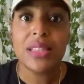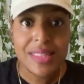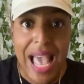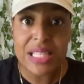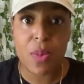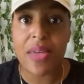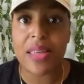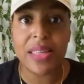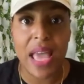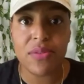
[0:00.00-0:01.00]
That's why
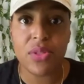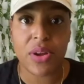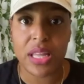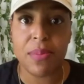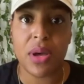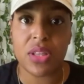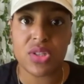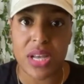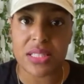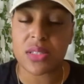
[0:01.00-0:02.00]
they gave you their email
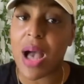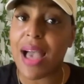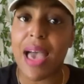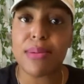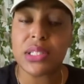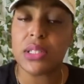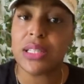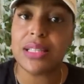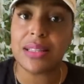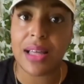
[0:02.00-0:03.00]
address. So I
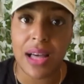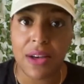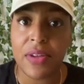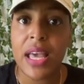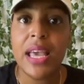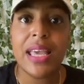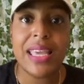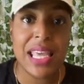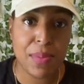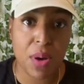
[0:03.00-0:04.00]
absolutely love
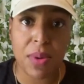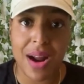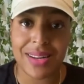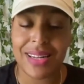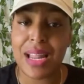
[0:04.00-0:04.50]
email marketing.